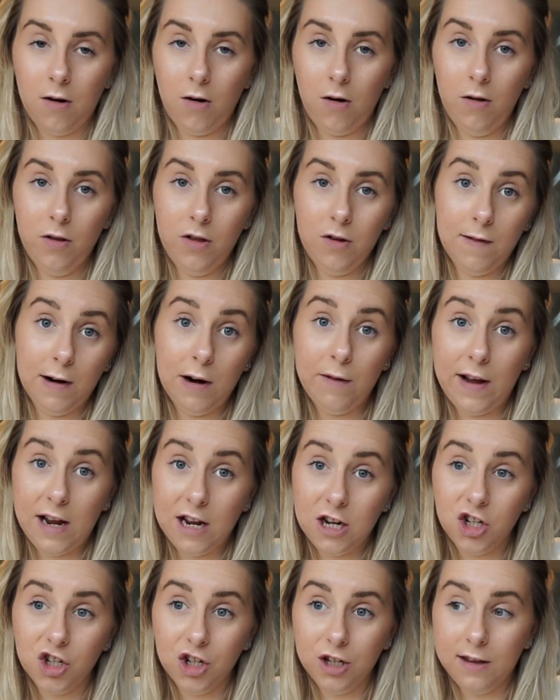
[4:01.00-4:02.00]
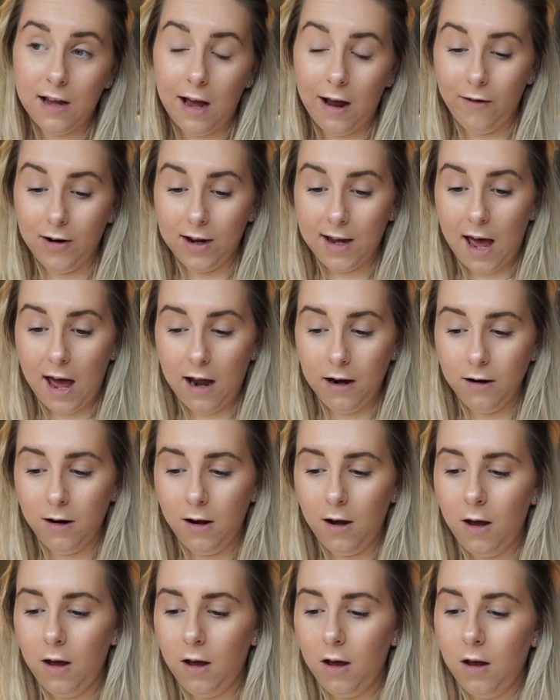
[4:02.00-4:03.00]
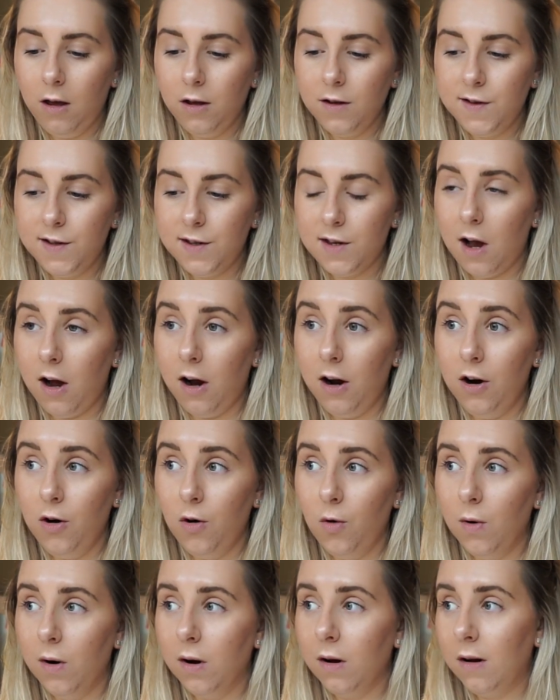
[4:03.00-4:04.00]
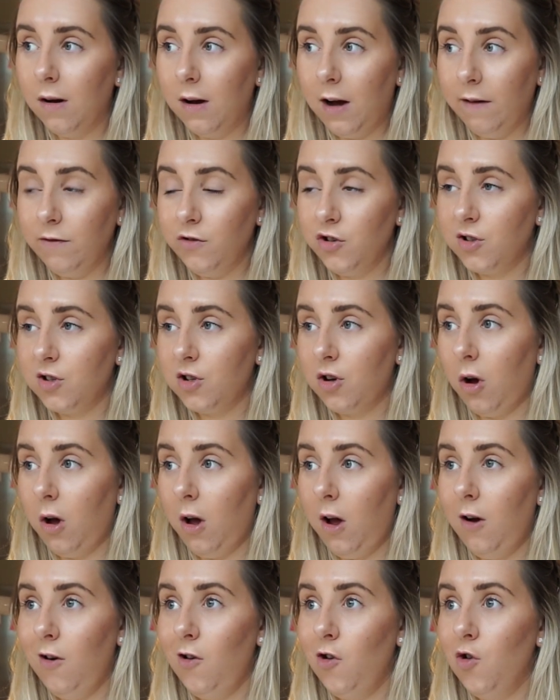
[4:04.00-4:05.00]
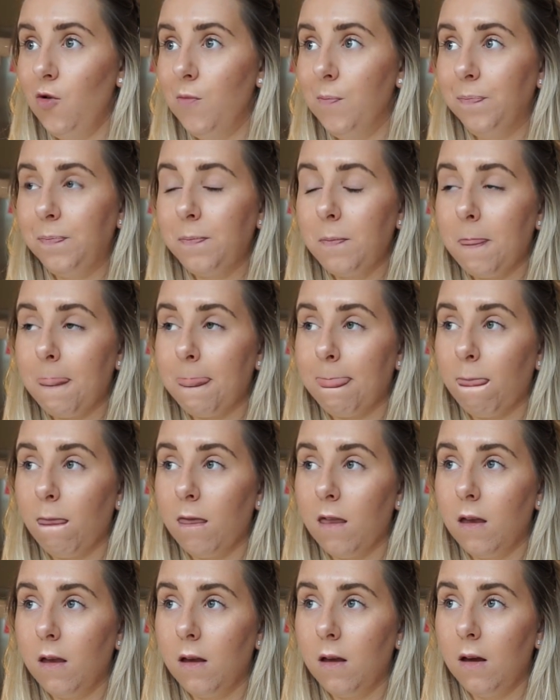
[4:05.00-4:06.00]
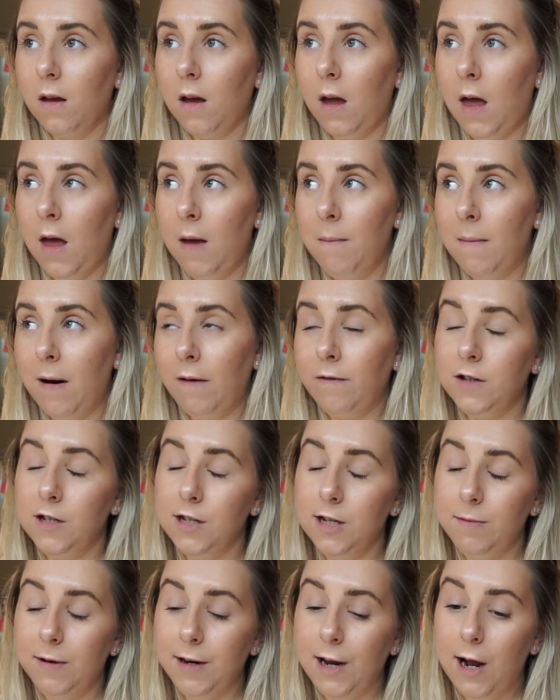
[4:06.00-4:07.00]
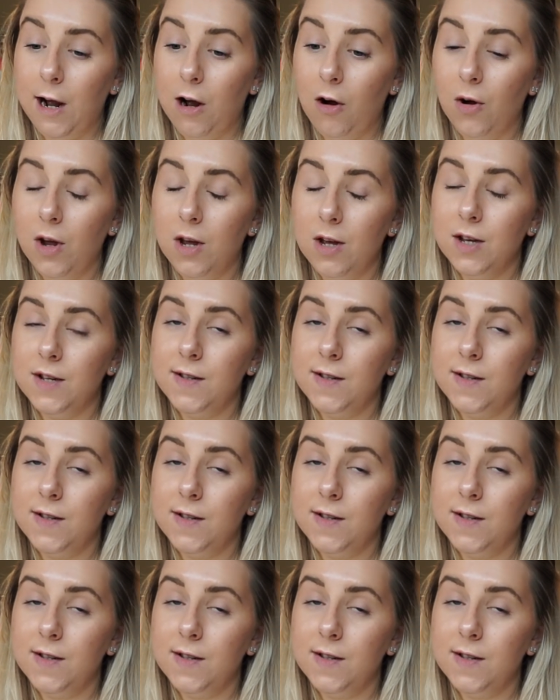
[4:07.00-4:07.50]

on the renovation there again. So I've just got home after nipping out.